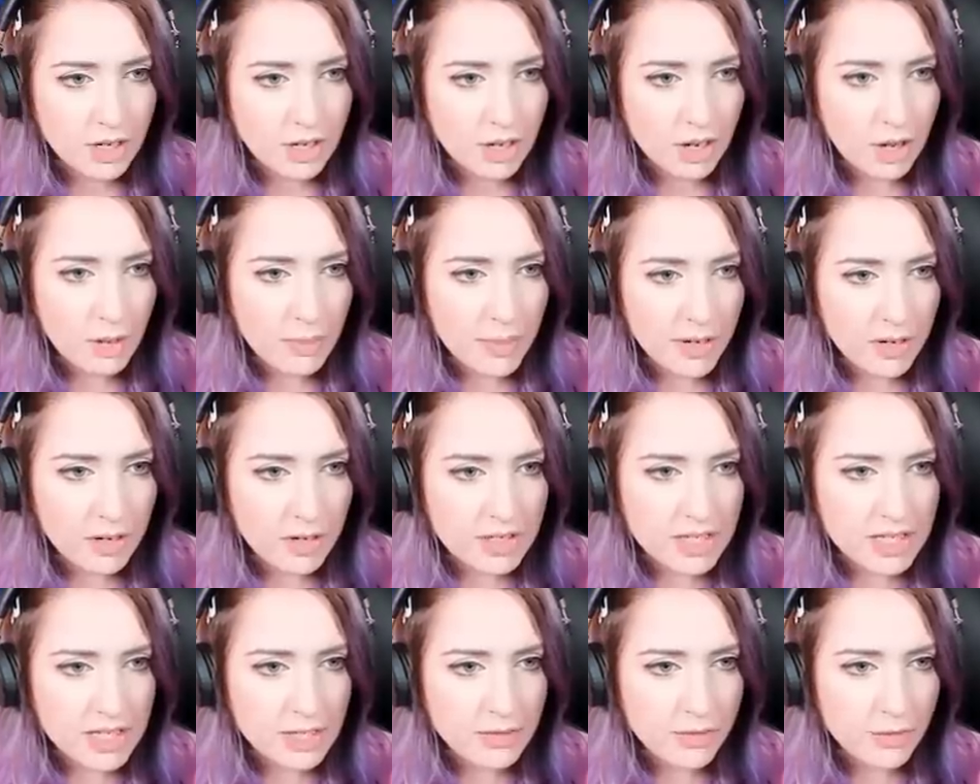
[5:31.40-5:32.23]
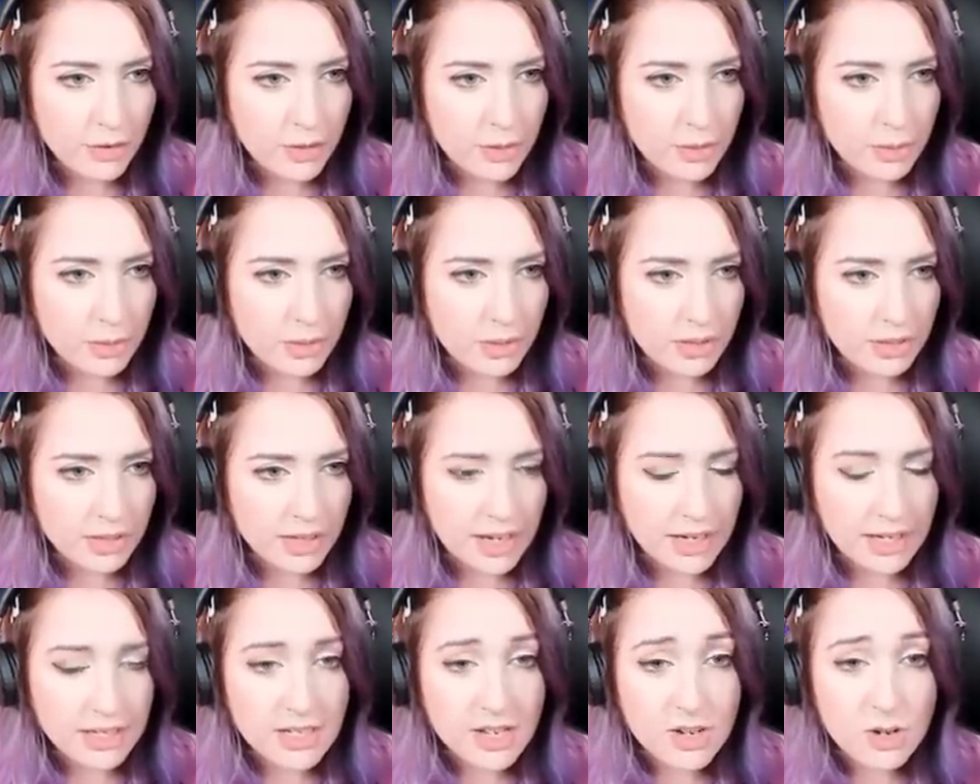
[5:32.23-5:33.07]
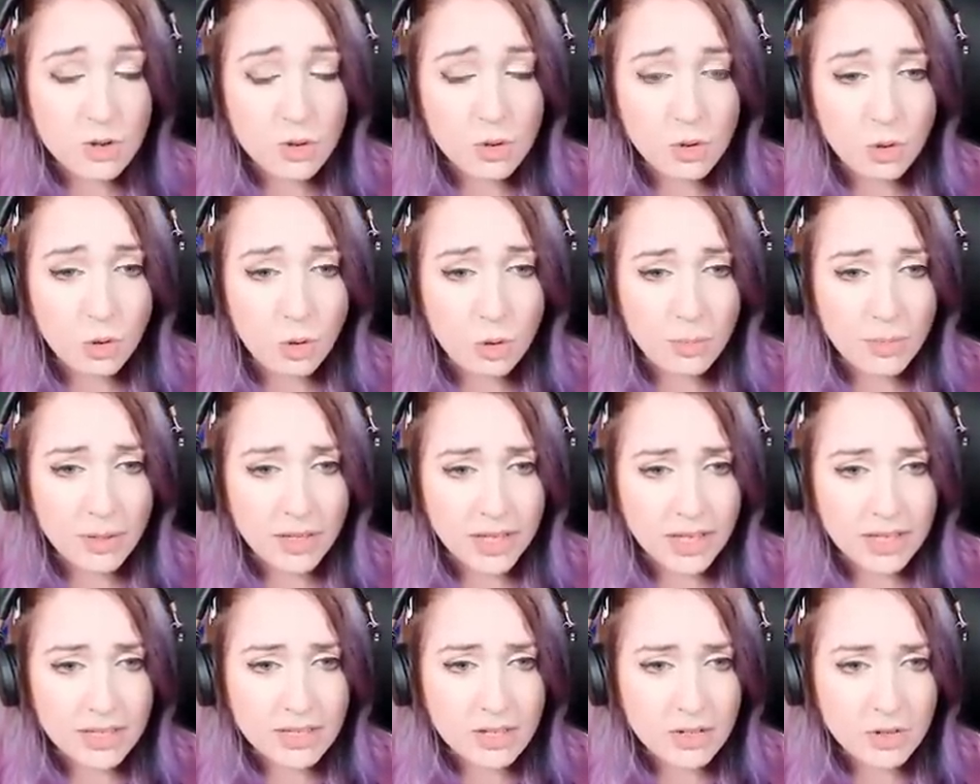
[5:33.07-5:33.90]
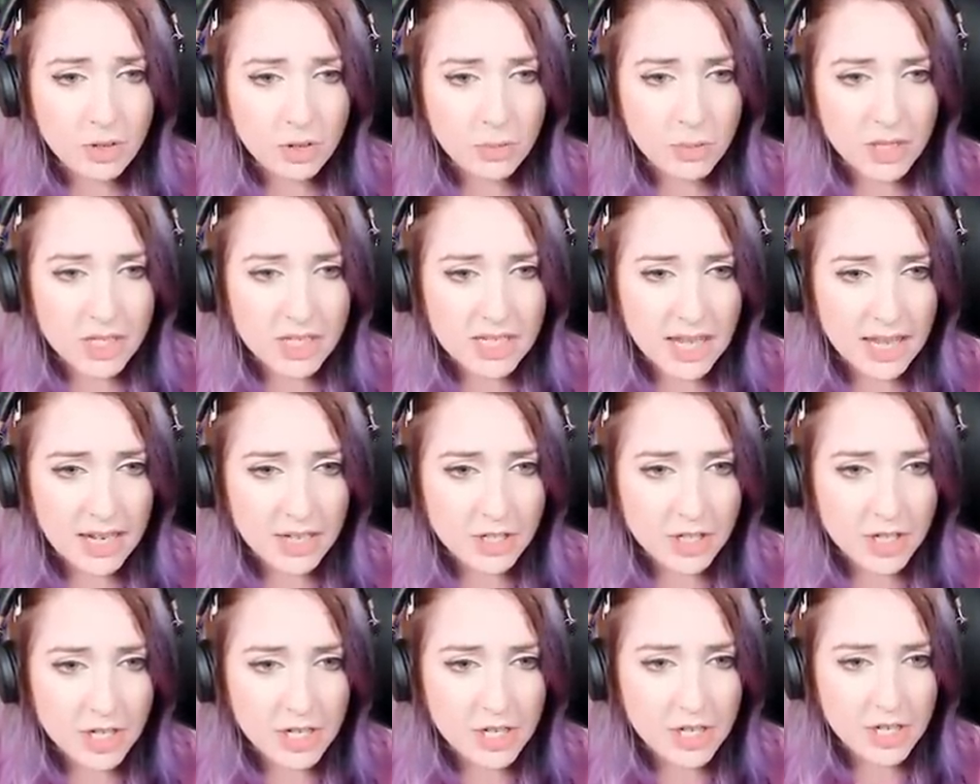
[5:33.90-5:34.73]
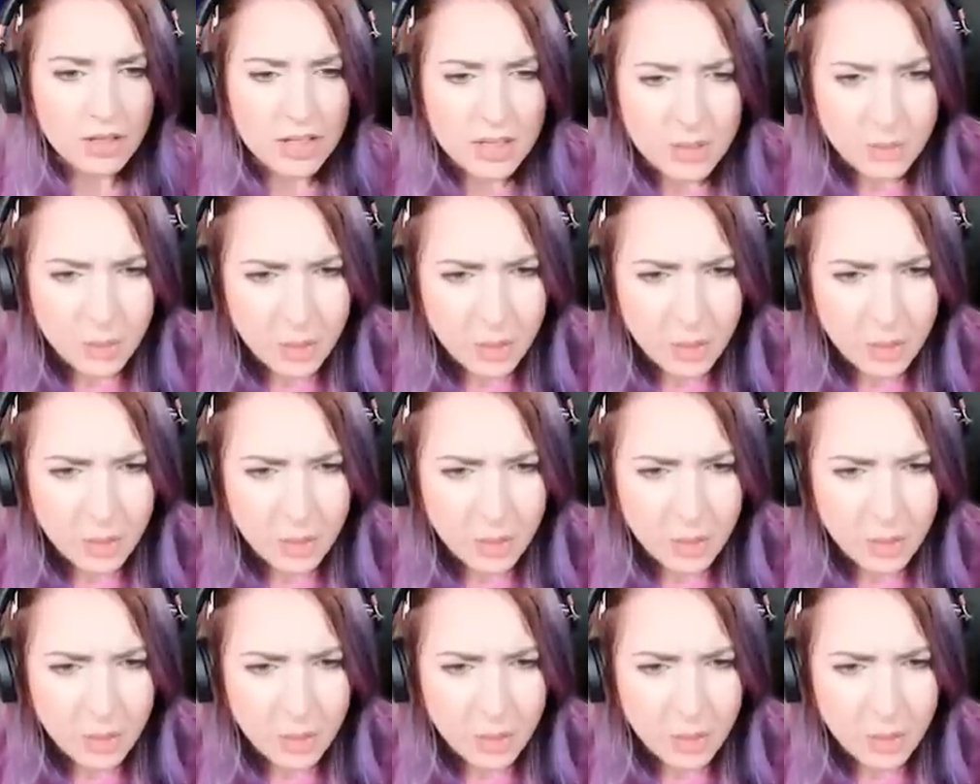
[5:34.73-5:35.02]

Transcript: Oh my God, is this food? That is a gnome. That is a gnome. What's that, a shisha?